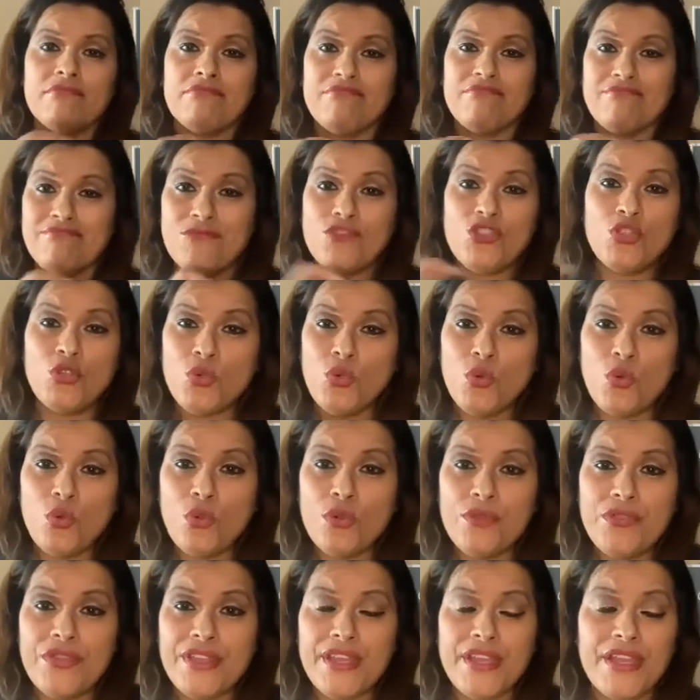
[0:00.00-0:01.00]
tool
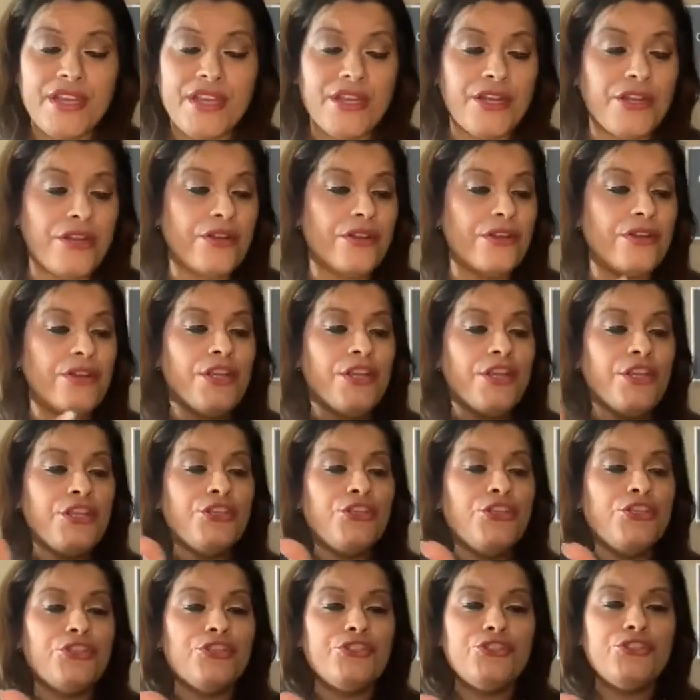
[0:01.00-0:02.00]
there. You
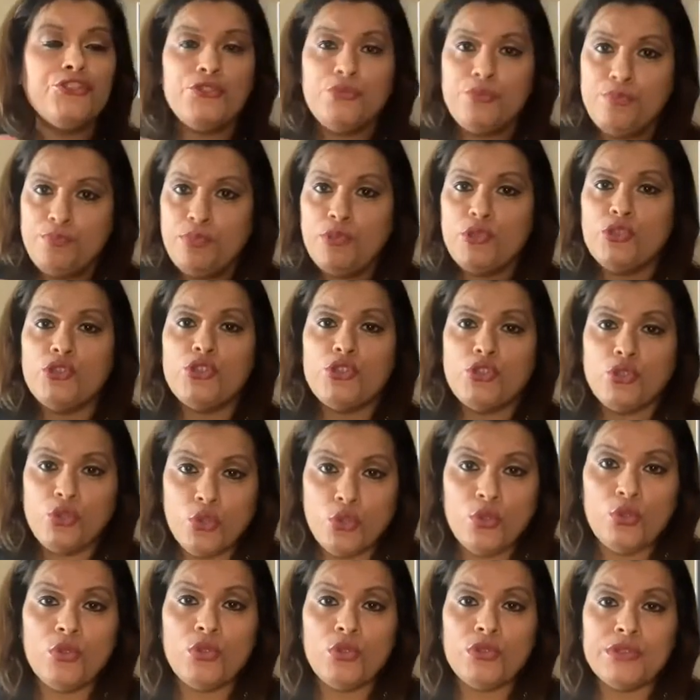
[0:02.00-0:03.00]
could just put
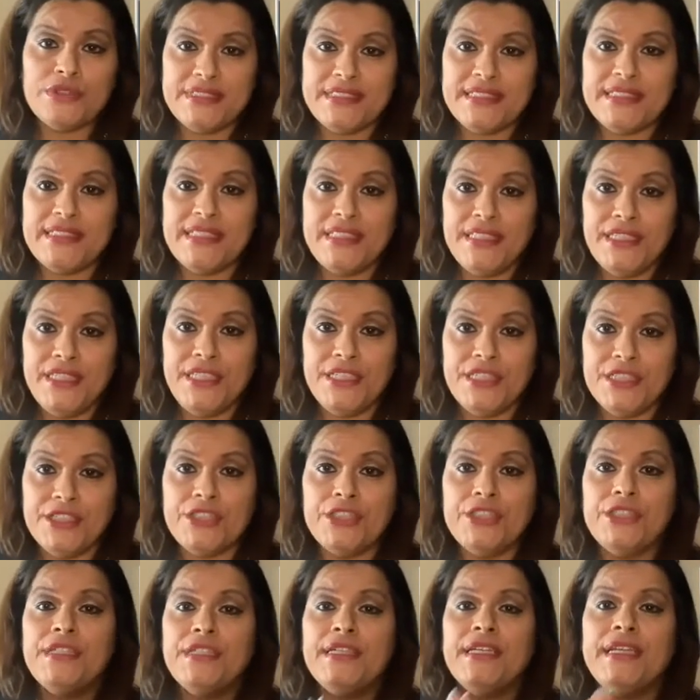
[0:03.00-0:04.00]
tools in here
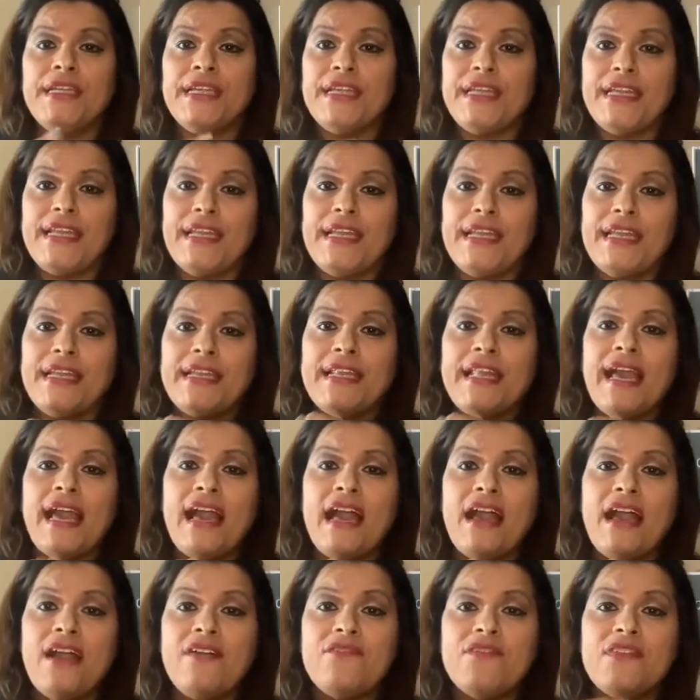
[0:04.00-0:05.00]
and
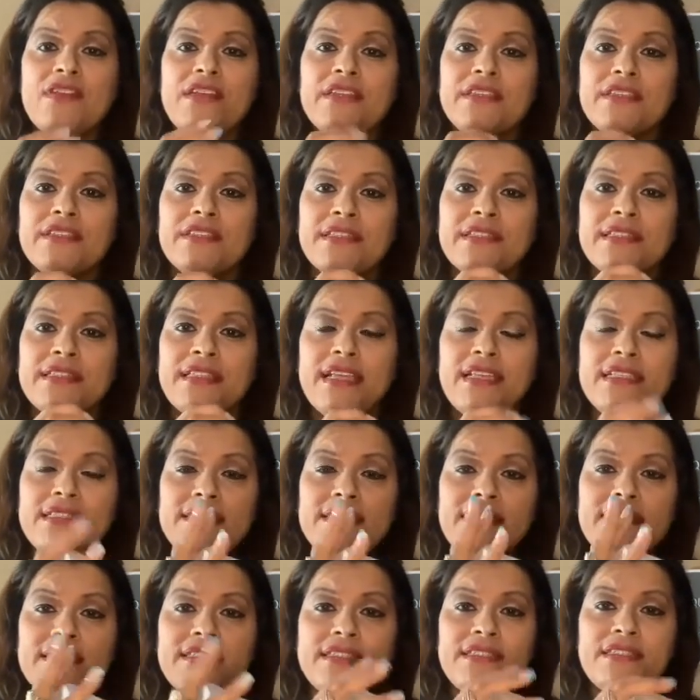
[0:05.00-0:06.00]
have it nice
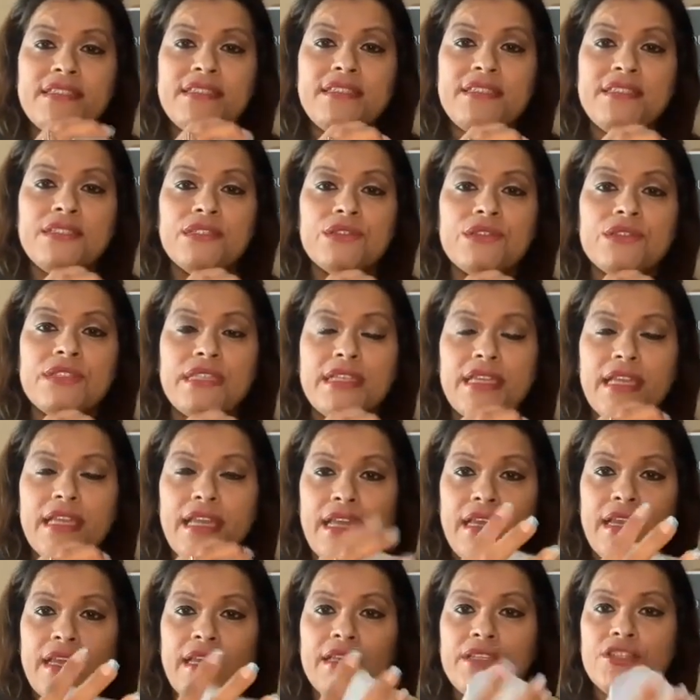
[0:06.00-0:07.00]
and sealed
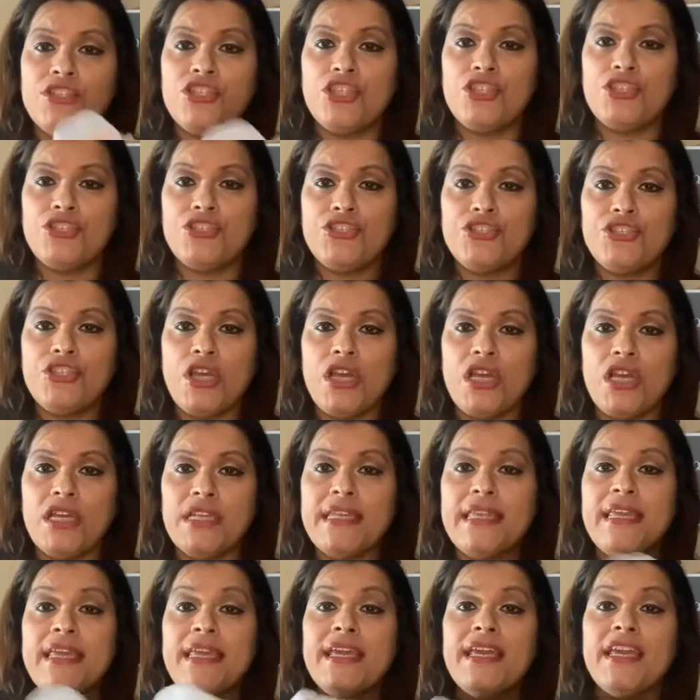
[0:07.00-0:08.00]
and shut,
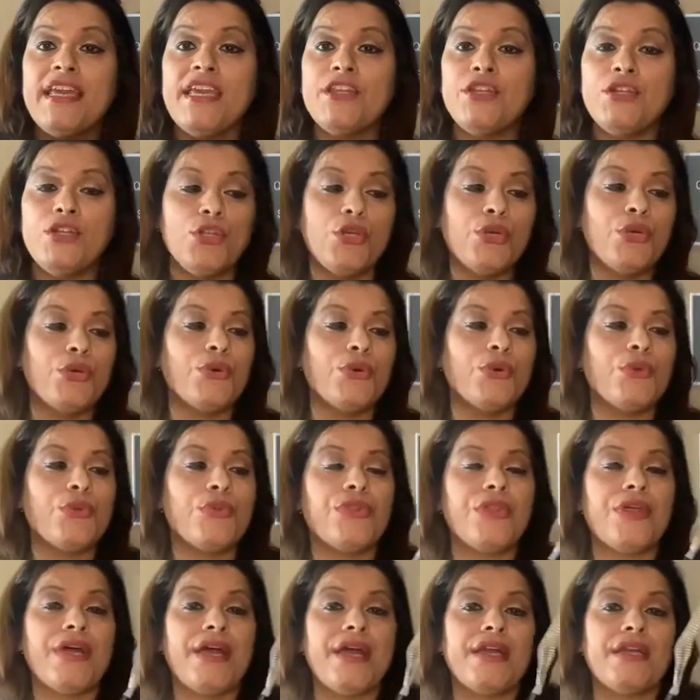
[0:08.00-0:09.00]
and know
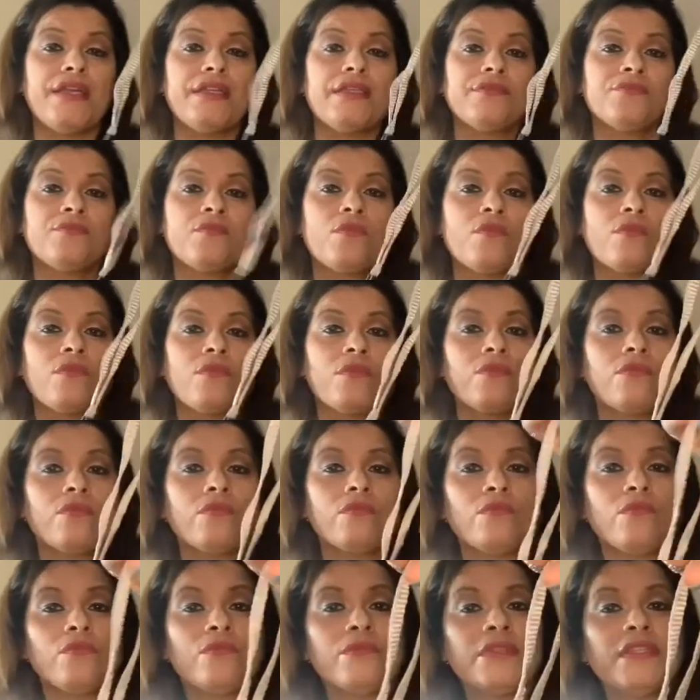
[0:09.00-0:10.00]
that
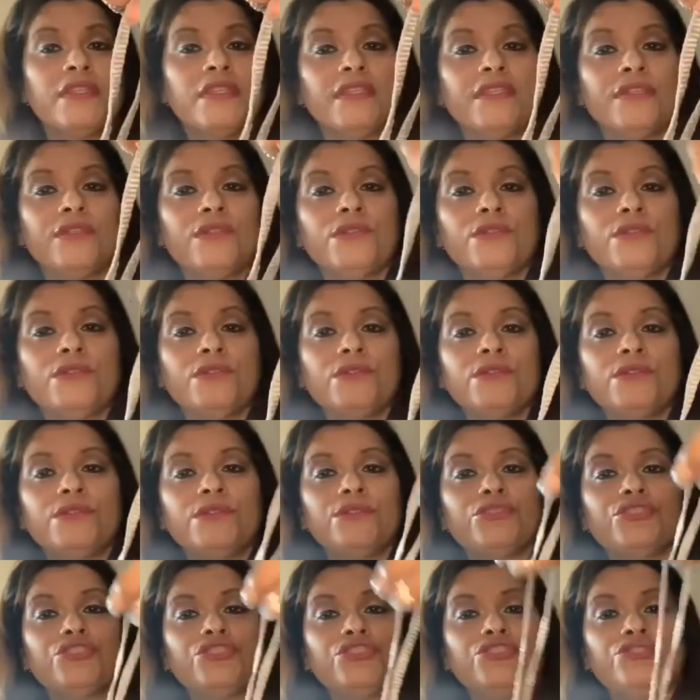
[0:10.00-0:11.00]
the little
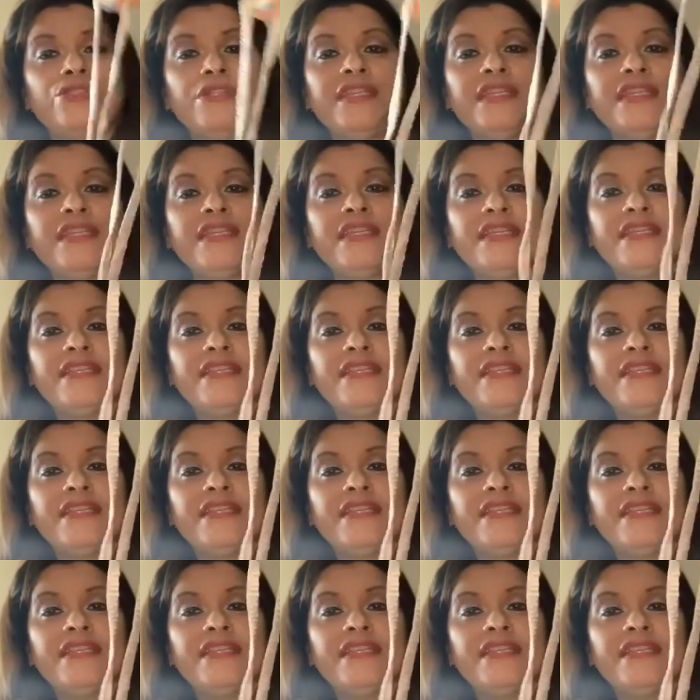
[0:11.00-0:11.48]
stringy